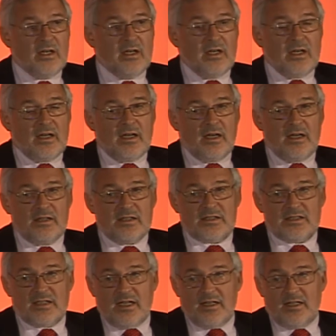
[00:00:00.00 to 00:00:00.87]

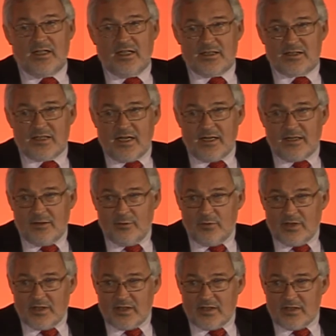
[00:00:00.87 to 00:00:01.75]
understanding exactly what
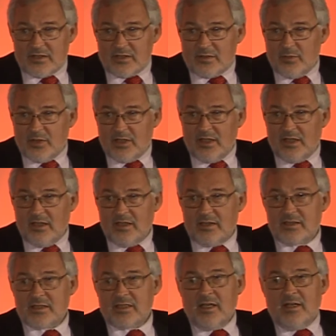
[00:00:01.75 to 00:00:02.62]
the customer
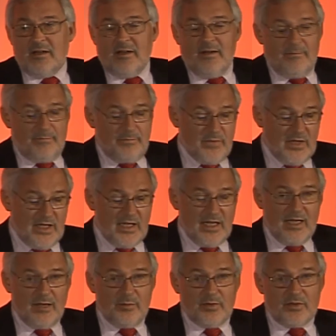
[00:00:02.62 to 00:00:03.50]
needs, being
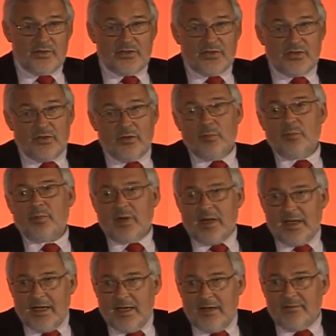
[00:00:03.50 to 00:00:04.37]
able to
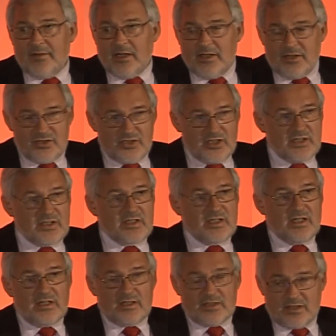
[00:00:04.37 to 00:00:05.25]
plan the
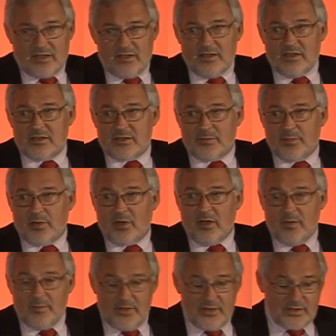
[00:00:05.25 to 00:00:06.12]
logistics and the
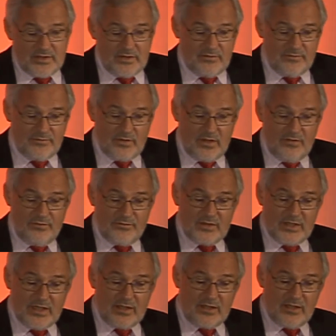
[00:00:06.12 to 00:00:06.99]
deployment of
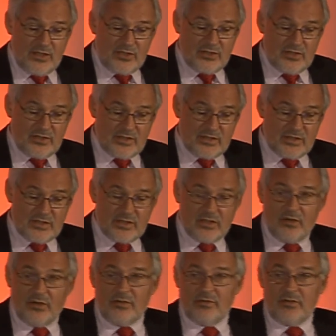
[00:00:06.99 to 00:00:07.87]
technicians and so
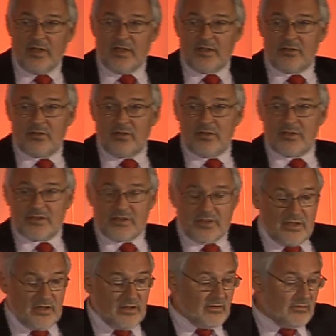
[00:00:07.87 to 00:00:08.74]
on right across
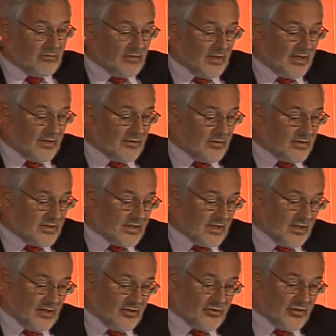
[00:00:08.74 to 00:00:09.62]
the
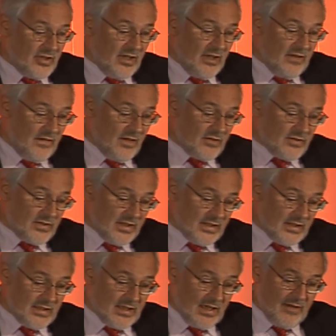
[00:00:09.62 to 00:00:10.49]
country. And those
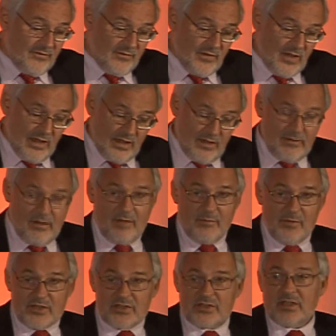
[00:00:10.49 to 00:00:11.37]
things have, I
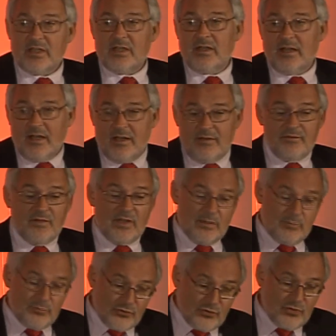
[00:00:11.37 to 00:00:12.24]
must say, have
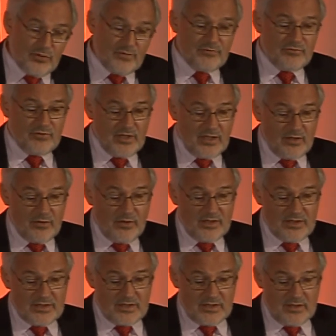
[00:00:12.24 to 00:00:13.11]
improved really quite
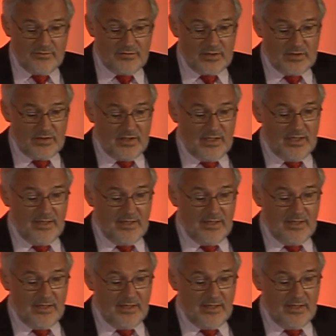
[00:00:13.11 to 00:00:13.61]
significantly.